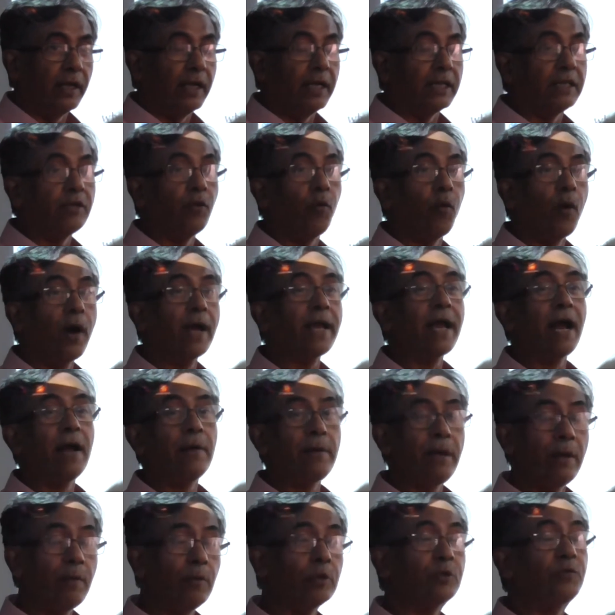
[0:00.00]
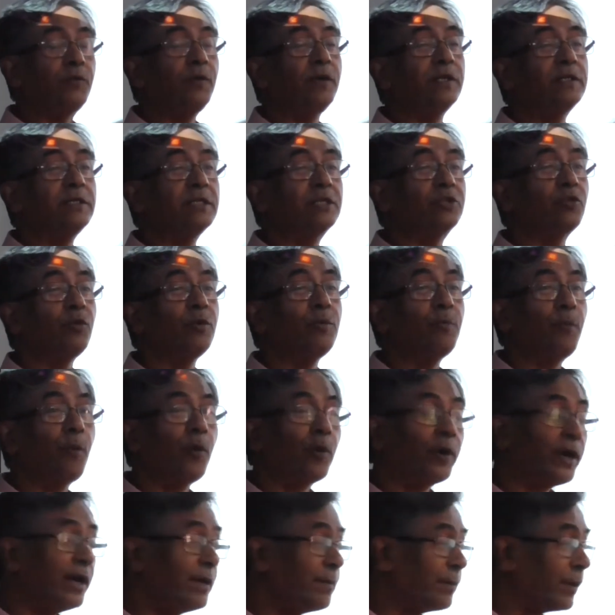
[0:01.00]
Why Helmholtz free energy is so
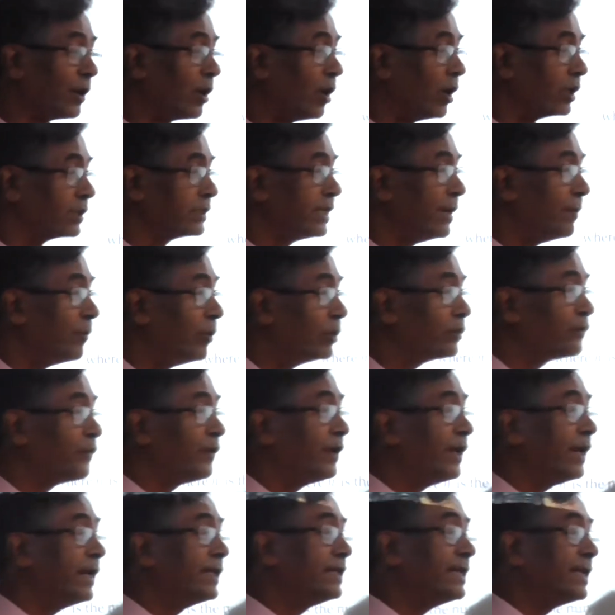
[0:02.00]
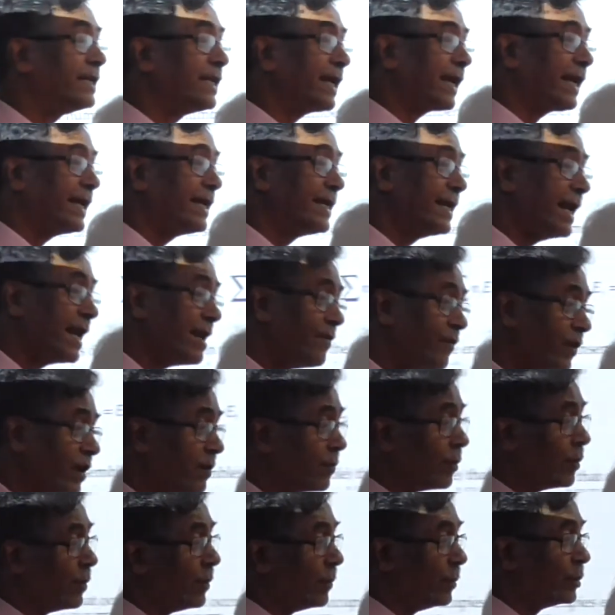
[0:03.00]
important? Because Helmholtz free energy, taking derivative
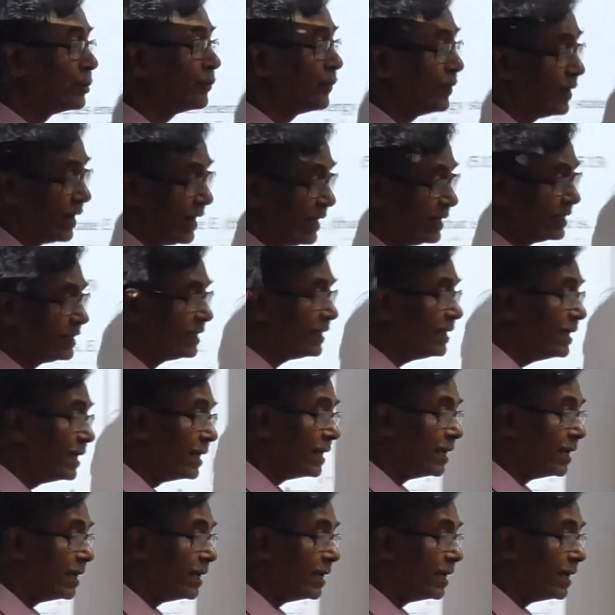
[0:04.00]
of Helmholtz free energy,